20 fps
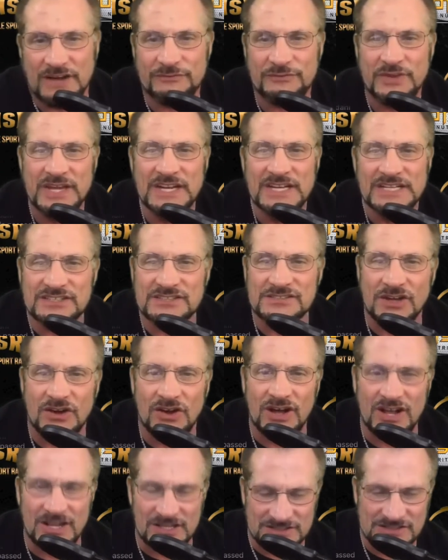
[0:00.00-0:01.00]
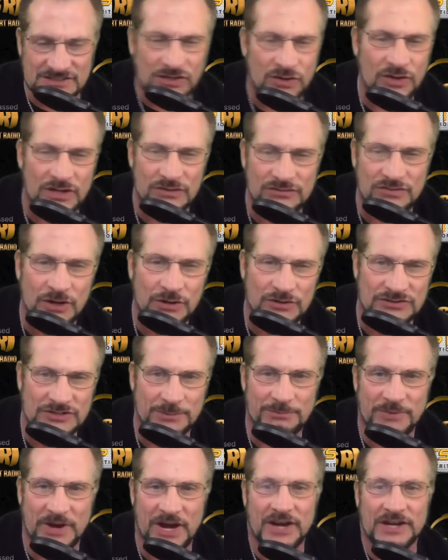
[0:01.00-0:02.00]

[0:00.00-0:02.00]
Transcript: Saul Rosenberg.